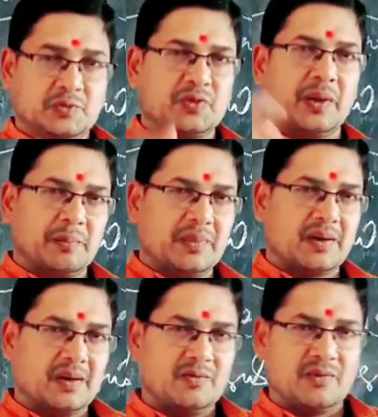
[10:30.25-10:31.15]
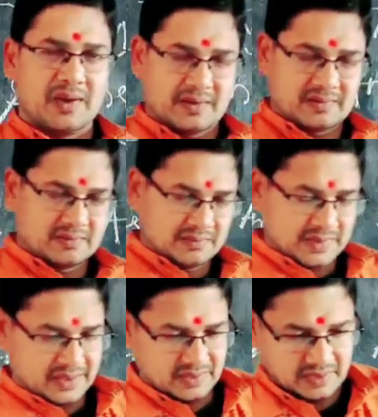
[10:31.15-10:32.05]
Swayambara were
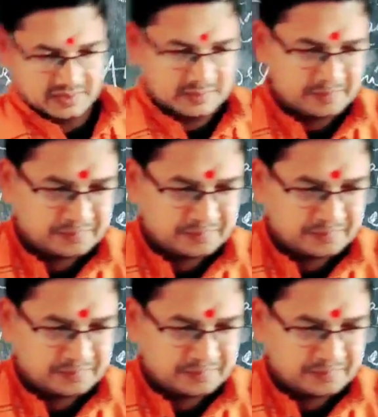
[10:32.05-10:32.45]
being done.